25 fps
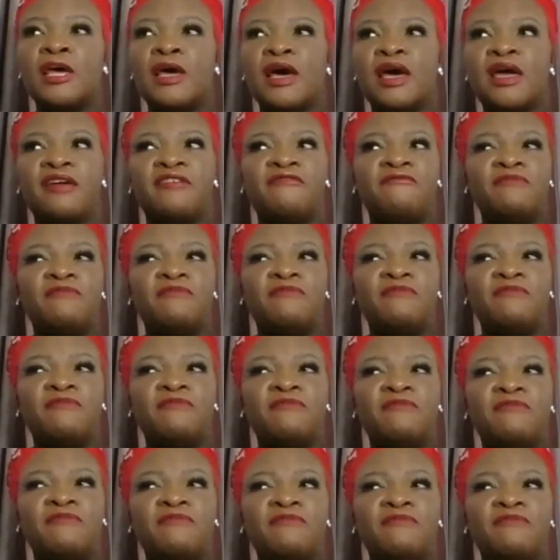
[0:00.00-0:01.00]
I have been
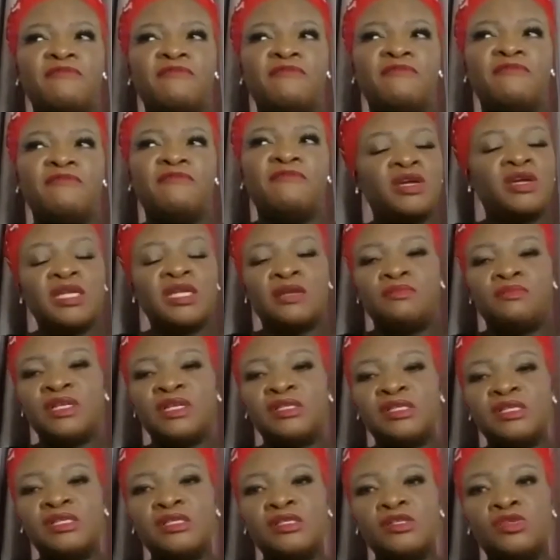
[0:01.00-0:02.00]
lucky that I've worked in
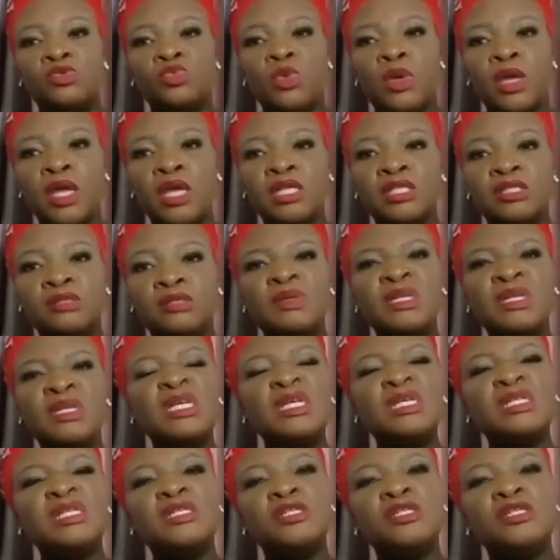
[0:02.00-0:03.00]
businesses where it's been
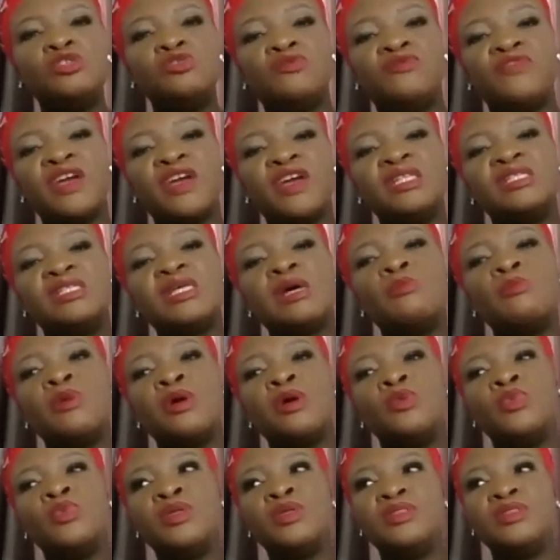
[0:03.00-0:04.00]
easy to find
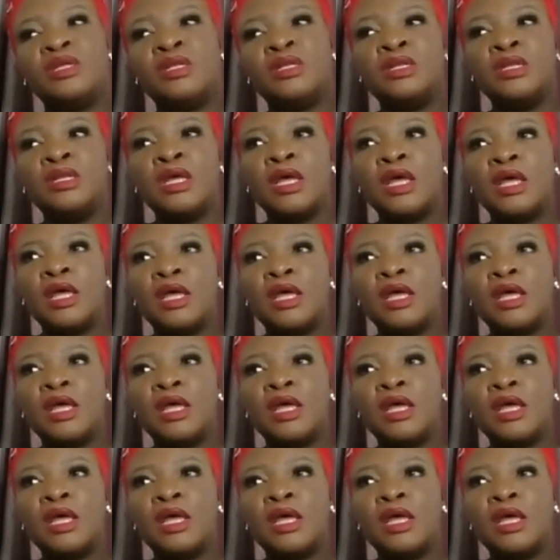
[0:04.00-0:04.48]
someone within